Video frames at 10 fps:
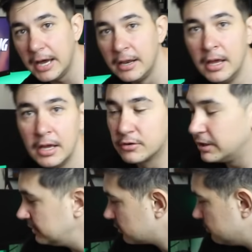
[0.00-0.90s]
that
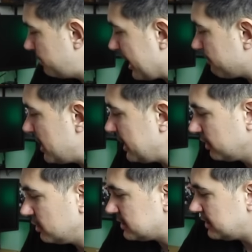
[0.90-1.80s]
green little Pac-Man
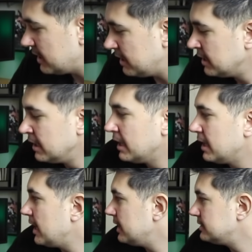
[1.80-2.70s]
ghost there,
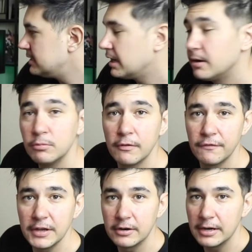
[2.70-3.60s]
and uh, we'll
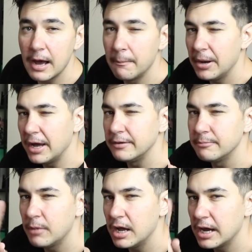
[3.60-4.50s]
figure it out.
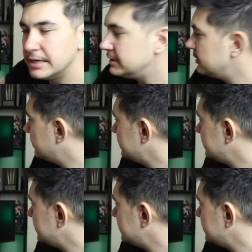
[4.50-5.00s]
But my idea